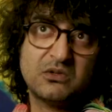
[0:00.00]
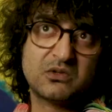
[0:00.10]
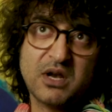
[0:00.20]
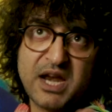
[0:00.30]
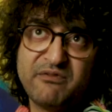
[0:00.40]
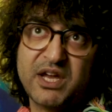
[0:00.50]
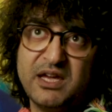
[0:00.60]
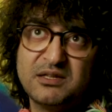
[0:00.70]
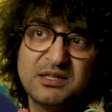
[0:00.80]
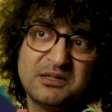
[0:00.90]
to sort of
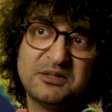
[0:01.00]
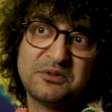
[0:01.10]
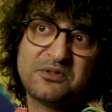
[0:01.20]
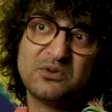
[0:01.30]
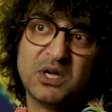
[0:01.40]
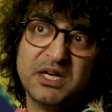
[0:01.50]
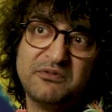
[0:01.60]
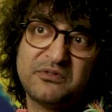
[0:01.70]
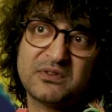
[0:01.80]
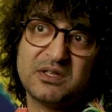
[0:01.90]
navigate through
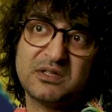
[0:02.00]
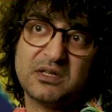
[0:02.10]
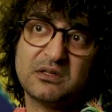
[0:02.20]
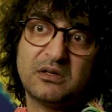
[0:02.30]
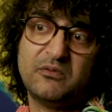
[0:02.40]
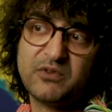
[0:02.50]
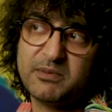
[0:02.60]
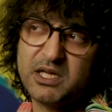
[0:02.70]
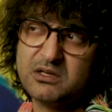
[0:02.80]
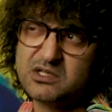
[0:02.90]
life. And then hopefully
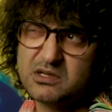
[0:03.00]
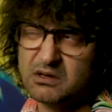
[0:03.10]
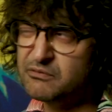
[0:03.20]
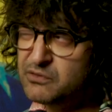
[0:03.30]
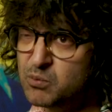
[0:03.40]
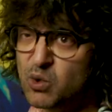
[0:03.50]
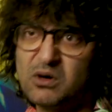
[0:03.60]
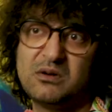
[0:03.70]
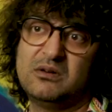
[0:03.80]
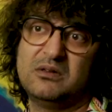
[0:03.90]
by the end she's got a few more.